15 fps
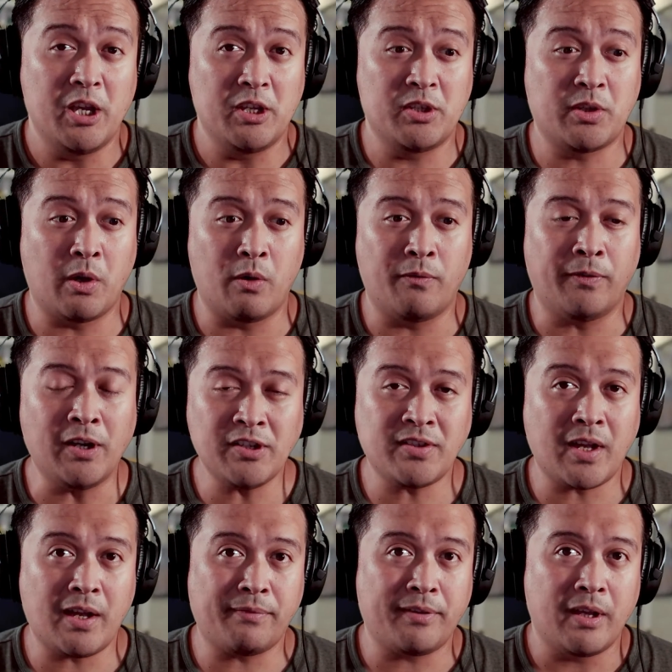So first
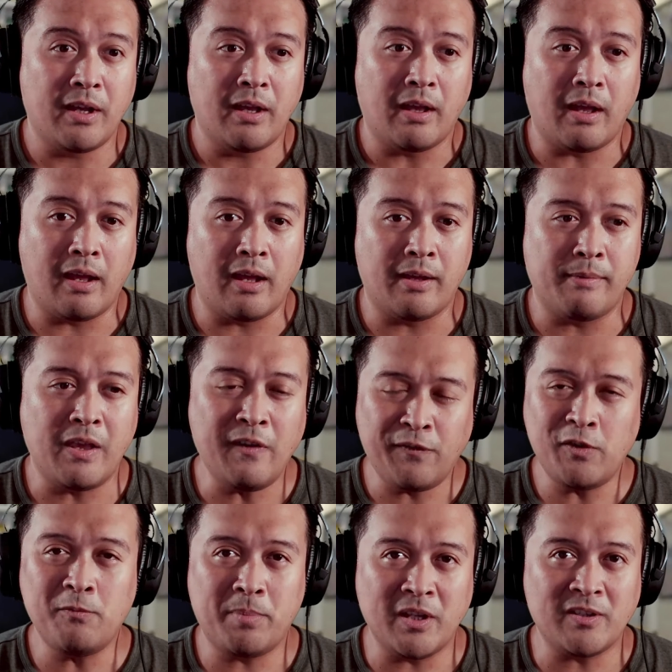off, uh,
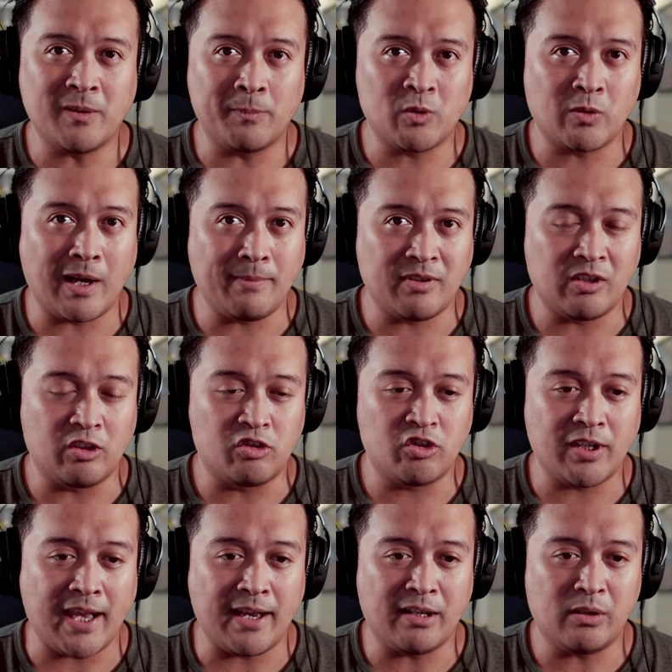if you've been subscribed to this
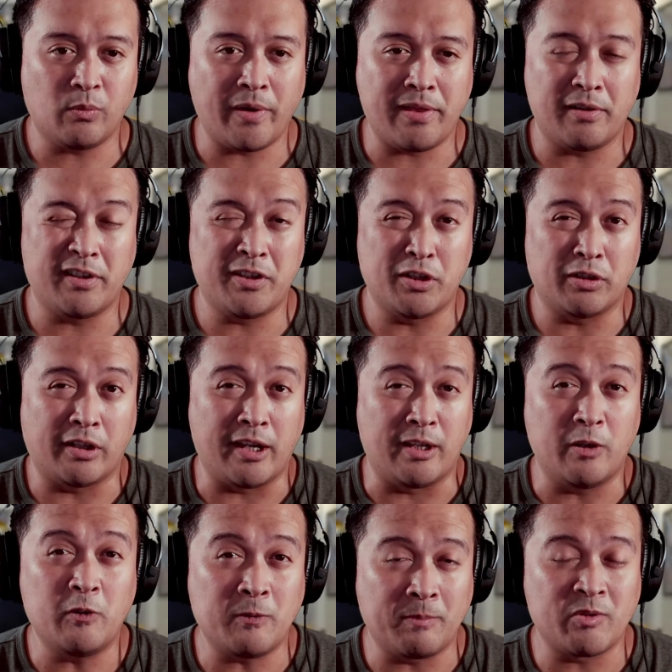channel, whether you're a
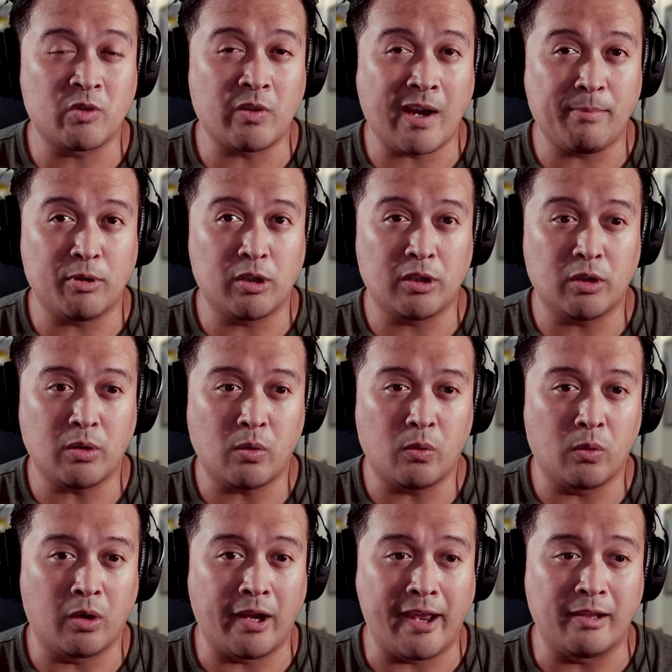new subscriber
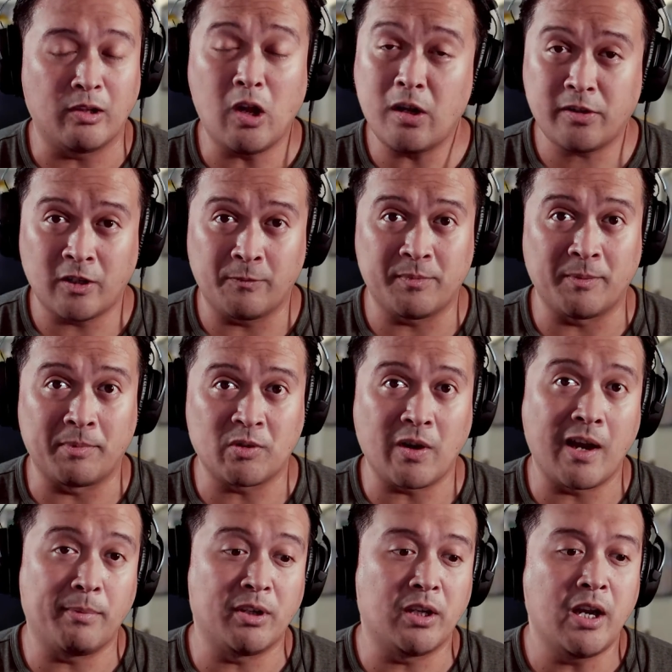or a long-term
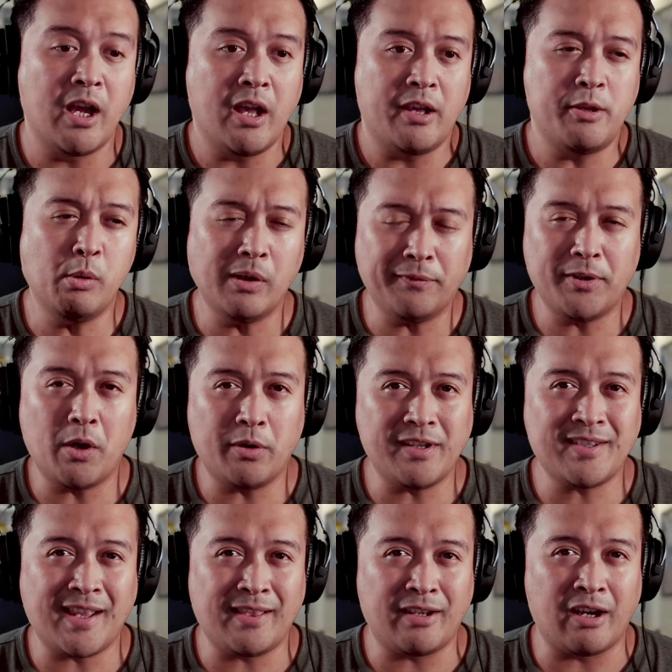subscriber, you'll have
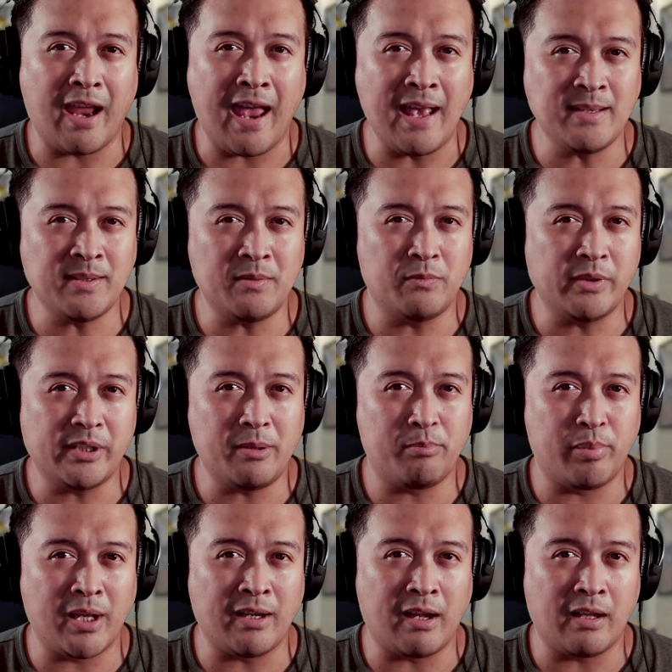noticed that there hasn't really
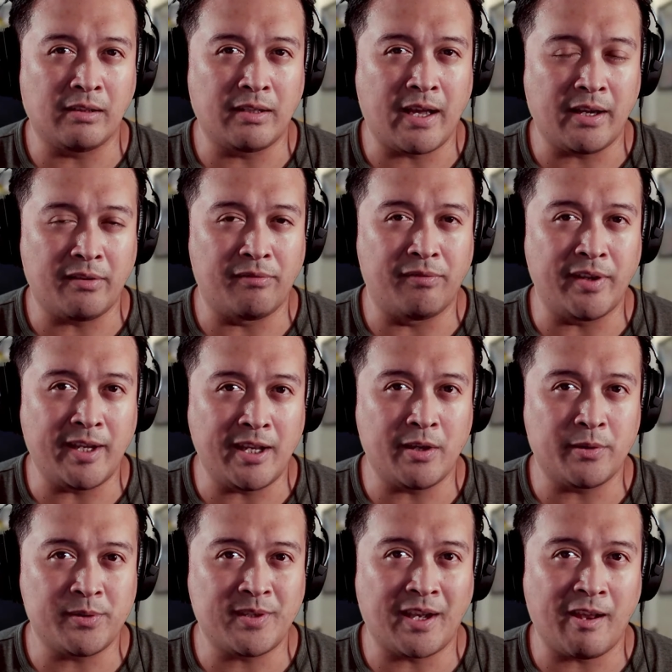been a lot of
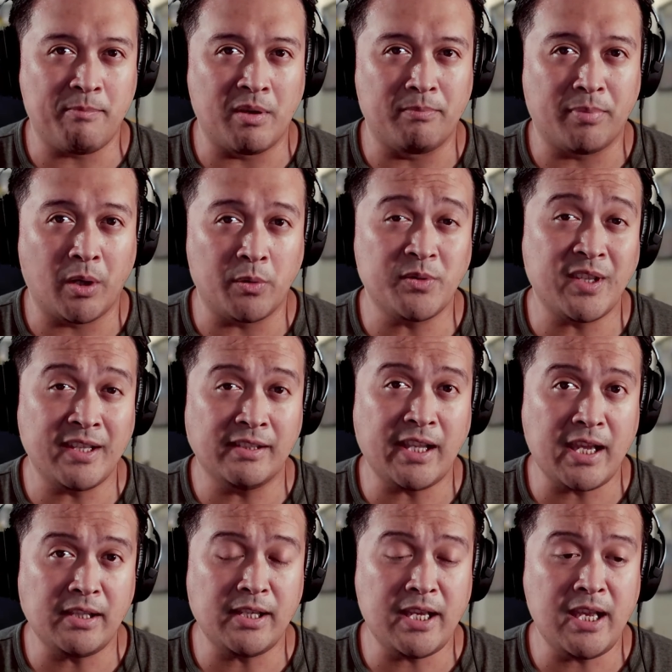videos that I've been posting
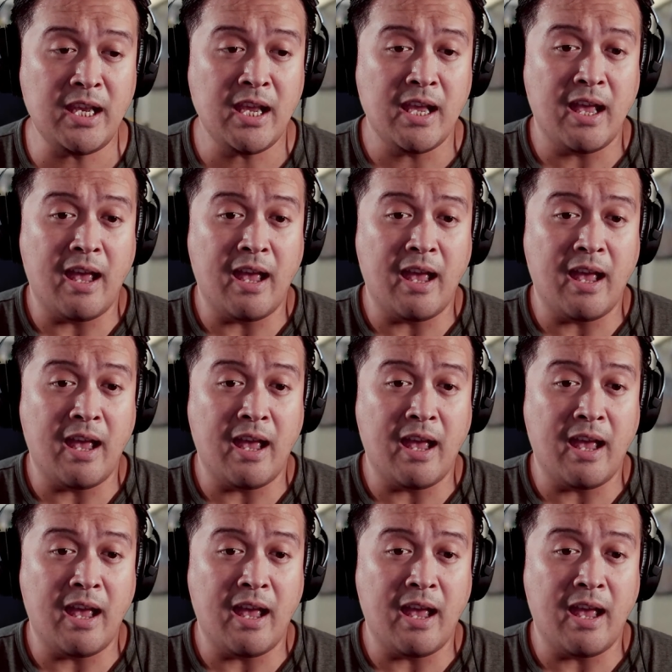lately.